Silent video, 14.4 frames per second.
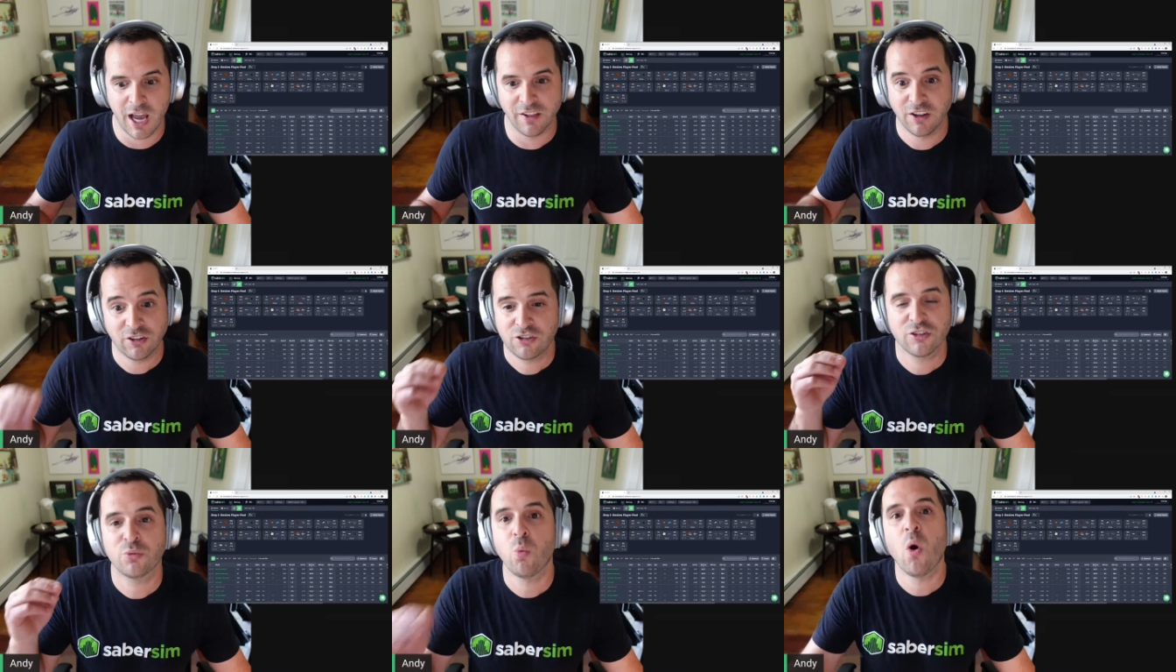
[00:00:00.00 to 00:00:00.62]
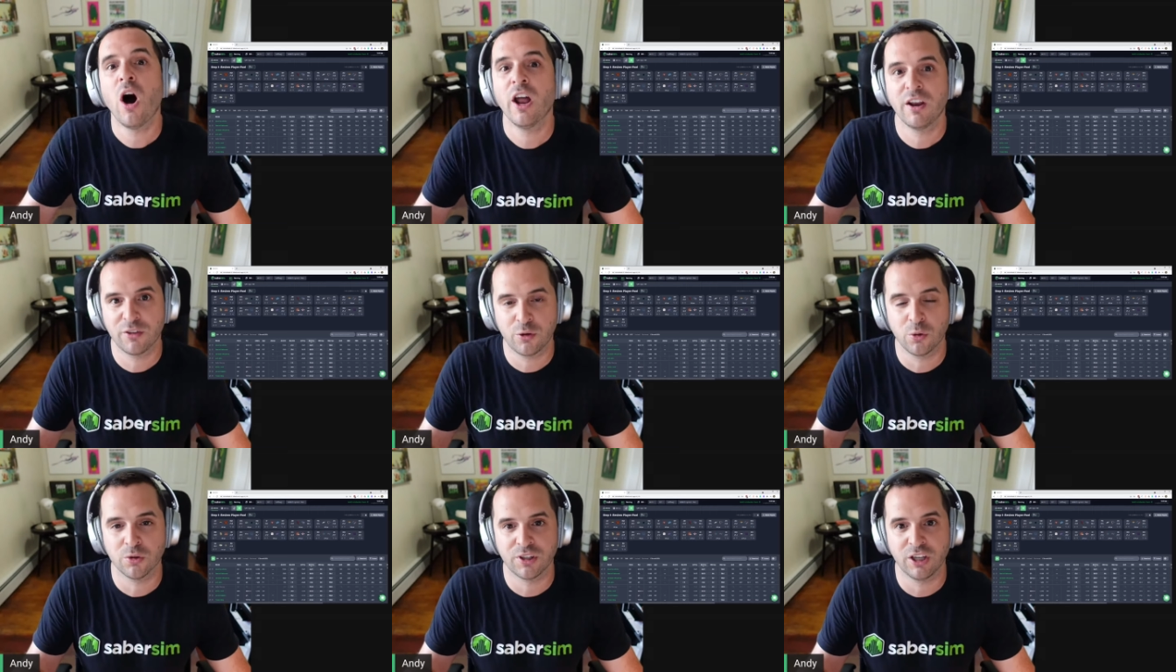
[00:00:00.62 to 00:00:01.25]
And this is just one of
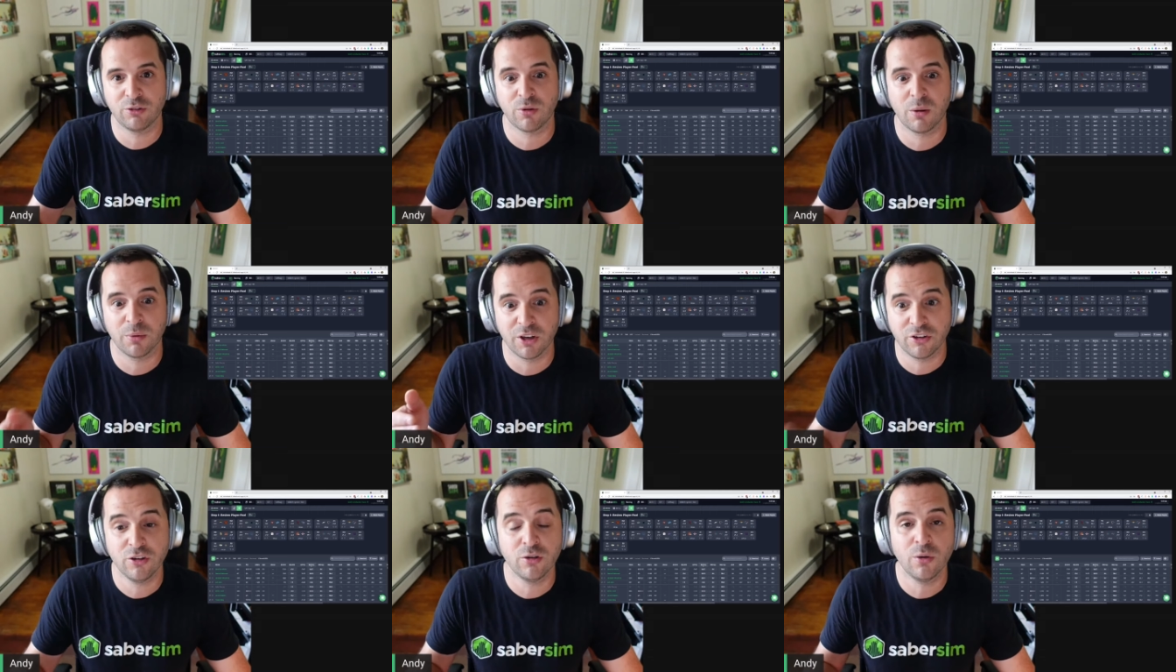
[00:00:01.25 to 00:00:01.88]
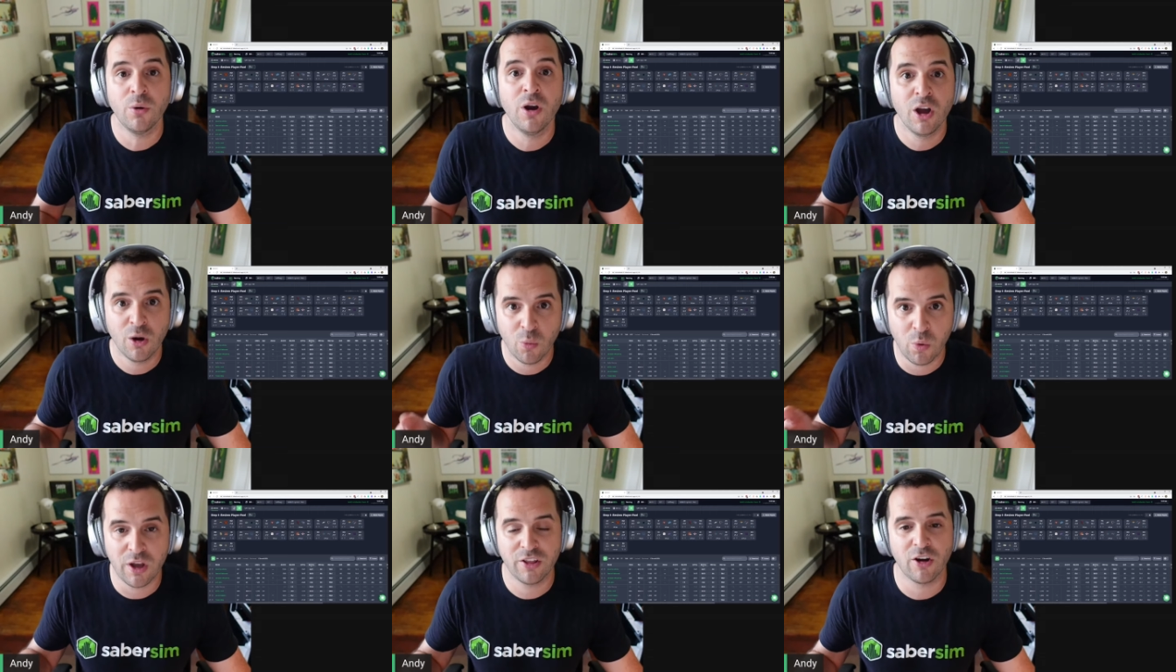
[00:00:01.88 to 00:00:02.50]
the cool things we're able to do
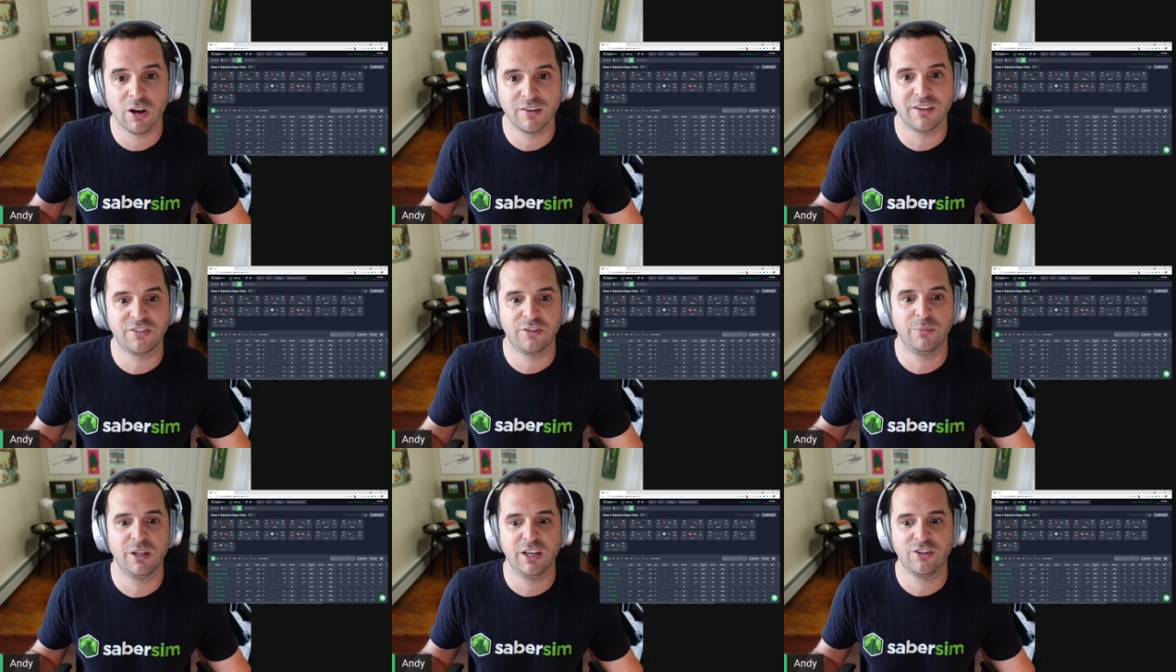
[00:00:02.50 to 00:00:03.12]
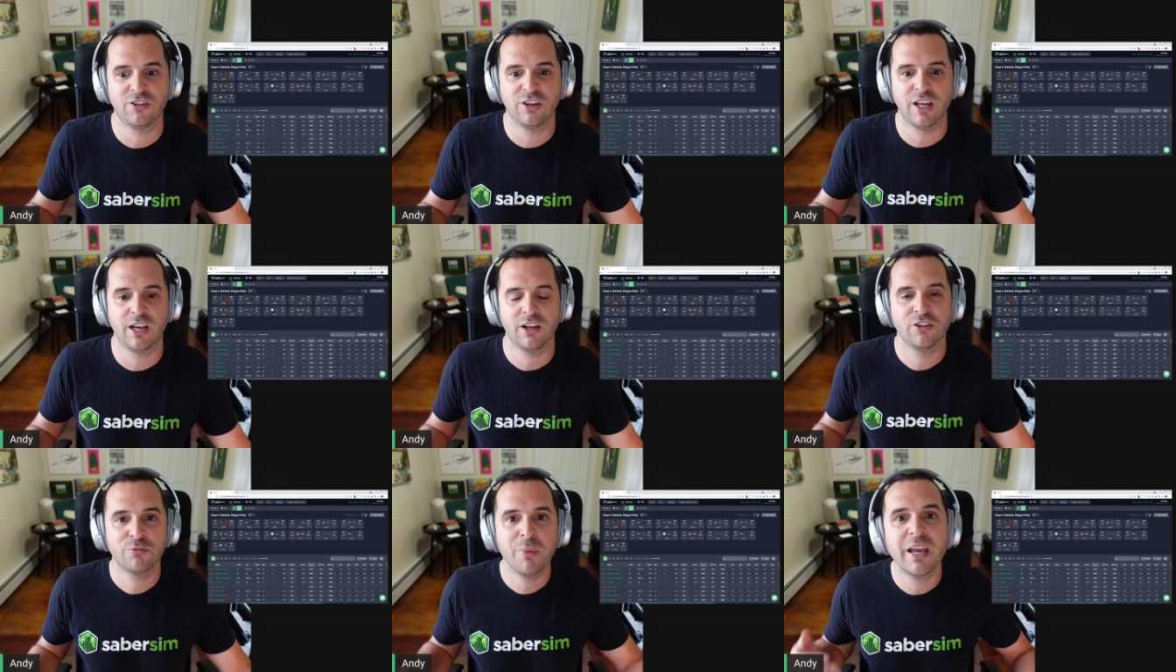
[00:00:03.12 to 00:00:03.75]
with all of the simulation
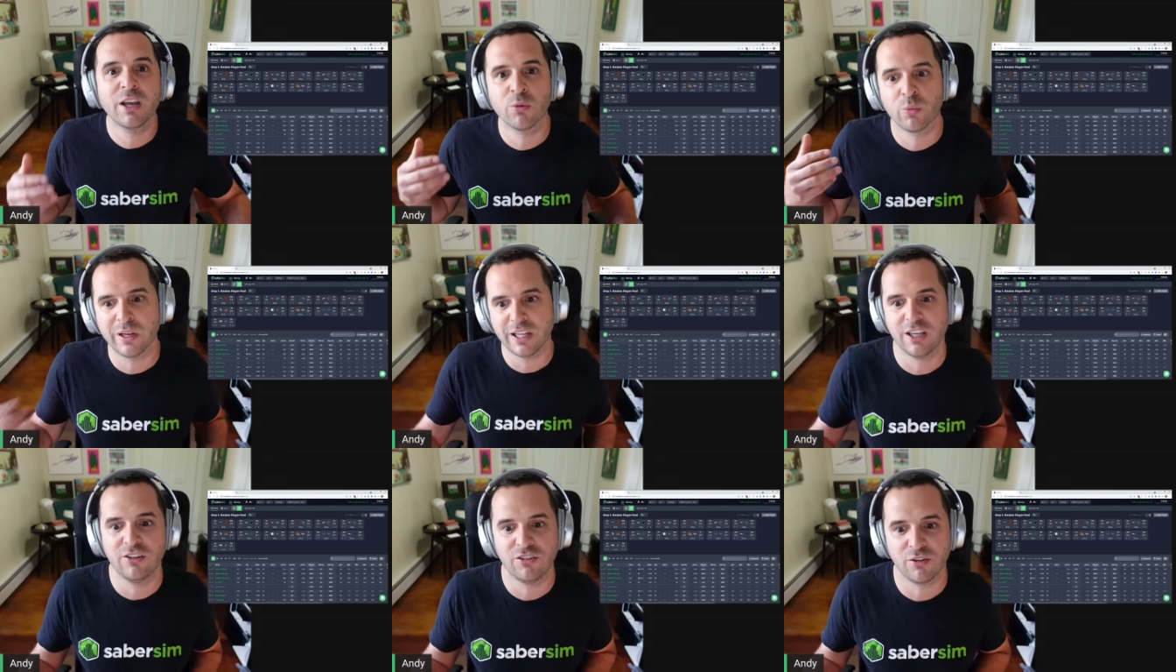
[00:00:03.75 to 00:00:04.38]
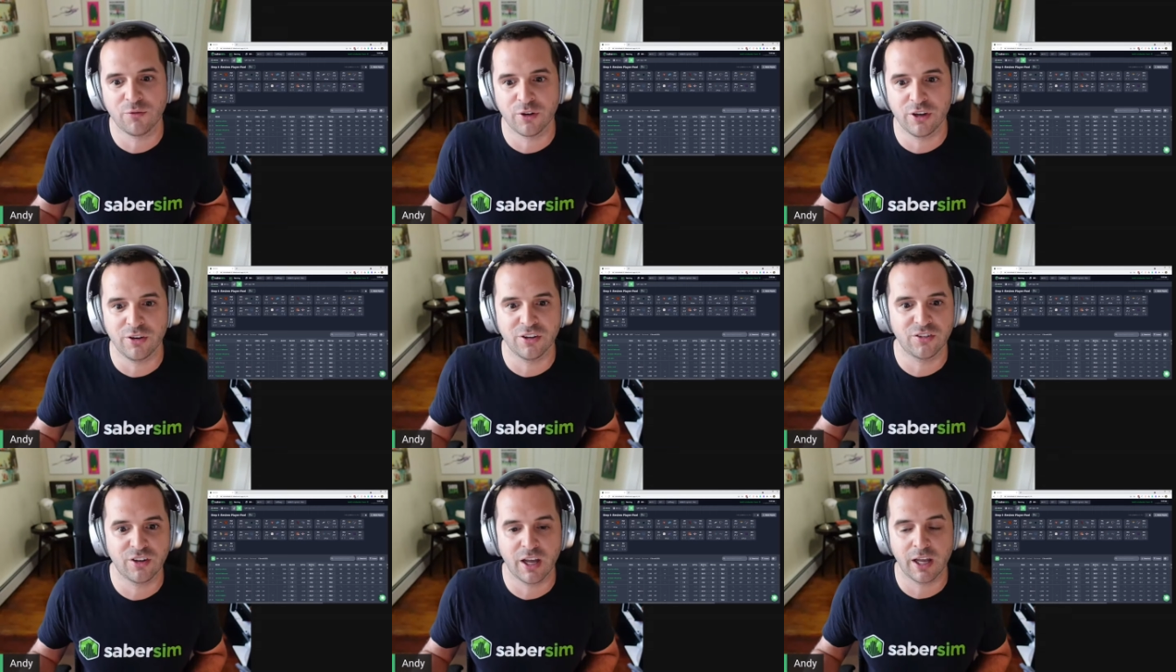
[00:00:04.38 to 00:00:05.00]
data is make it really easy for
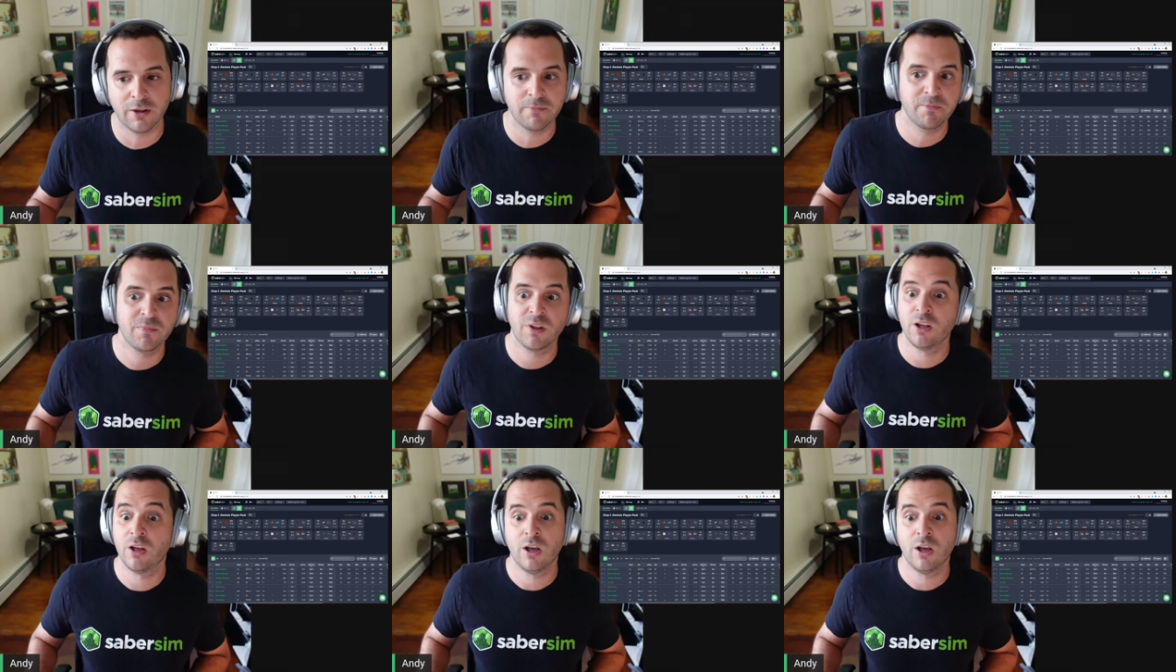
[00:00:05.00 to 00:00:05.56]
you to say,